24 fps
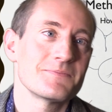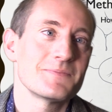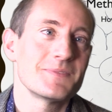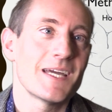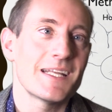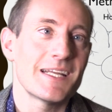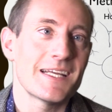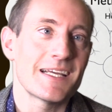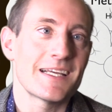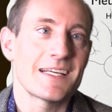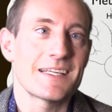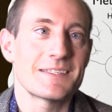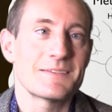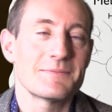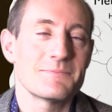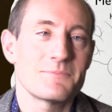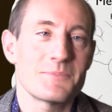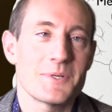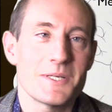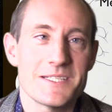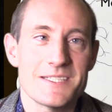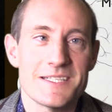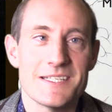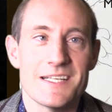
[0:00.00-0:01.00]
getting
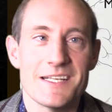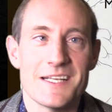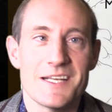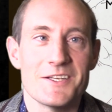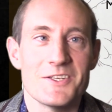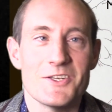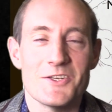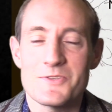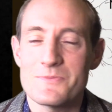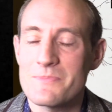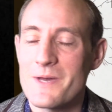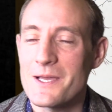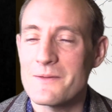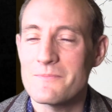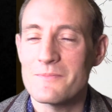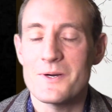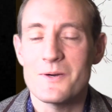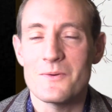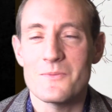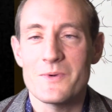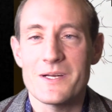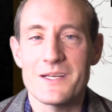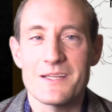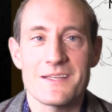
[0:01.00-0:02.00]
printed in a
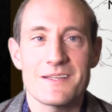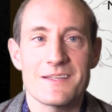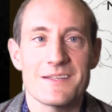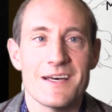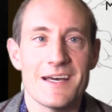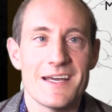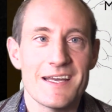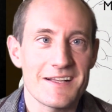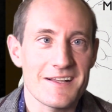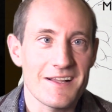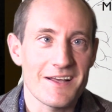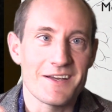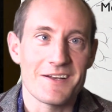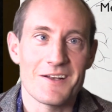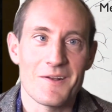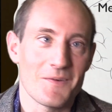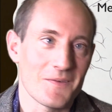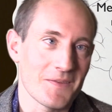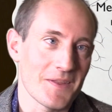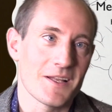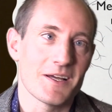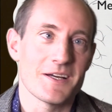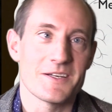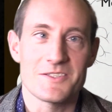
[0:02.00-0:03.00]
newspaper with a headline
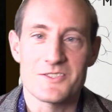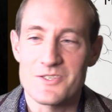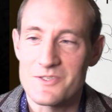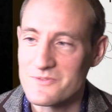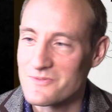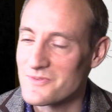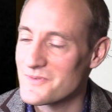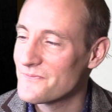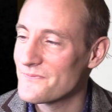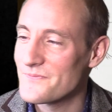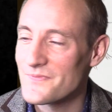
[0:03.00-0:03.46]
along the lines of